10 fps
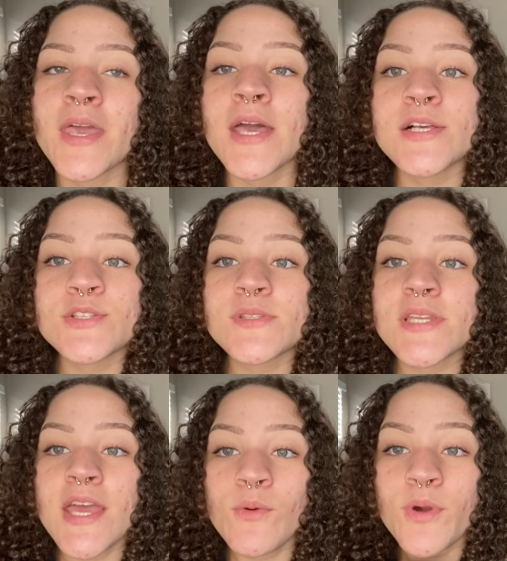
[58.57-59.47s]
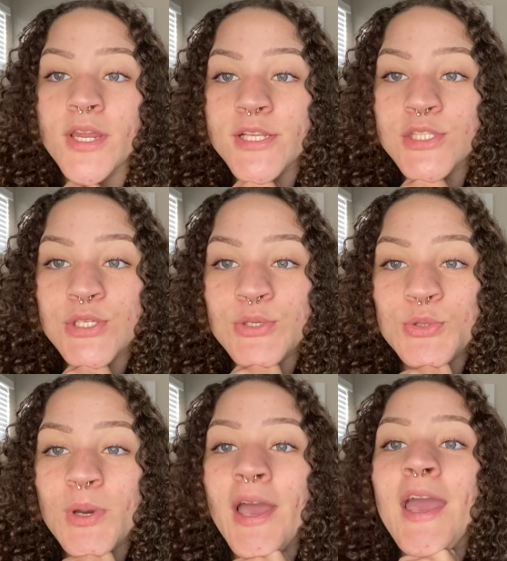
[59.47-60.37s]
So today we're gonna
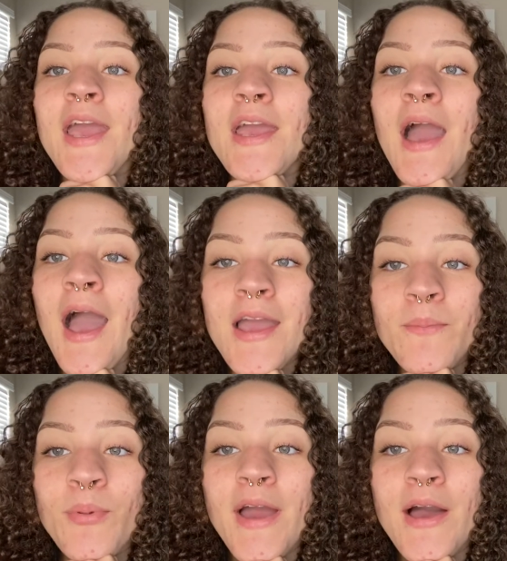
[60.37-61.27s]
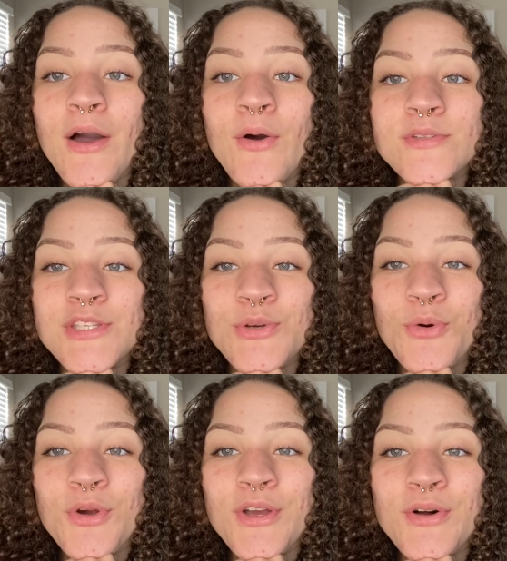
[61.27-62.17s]
do a eyebrow
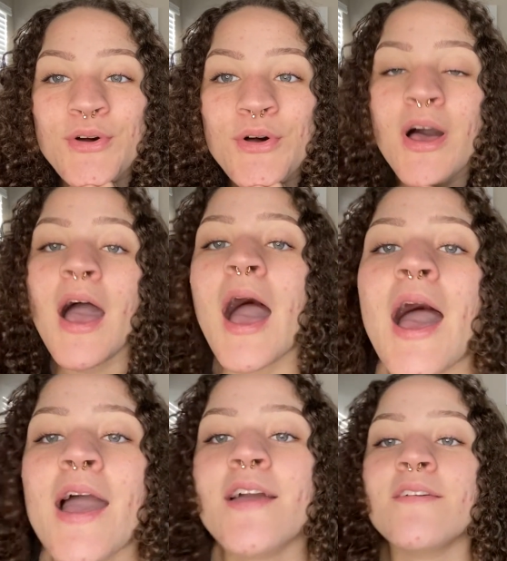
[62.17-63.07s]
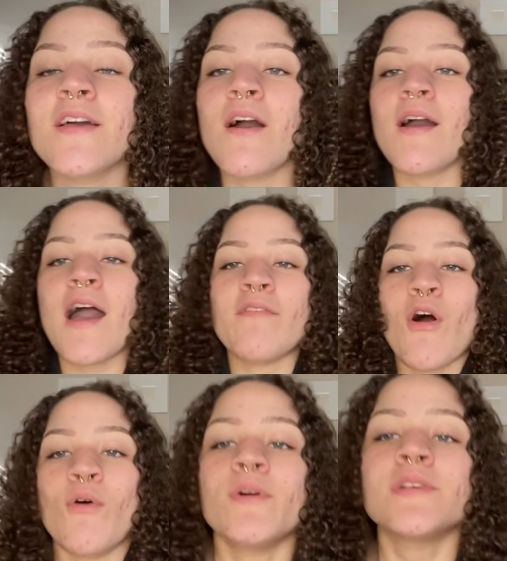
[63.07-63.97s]
tutorial. I have always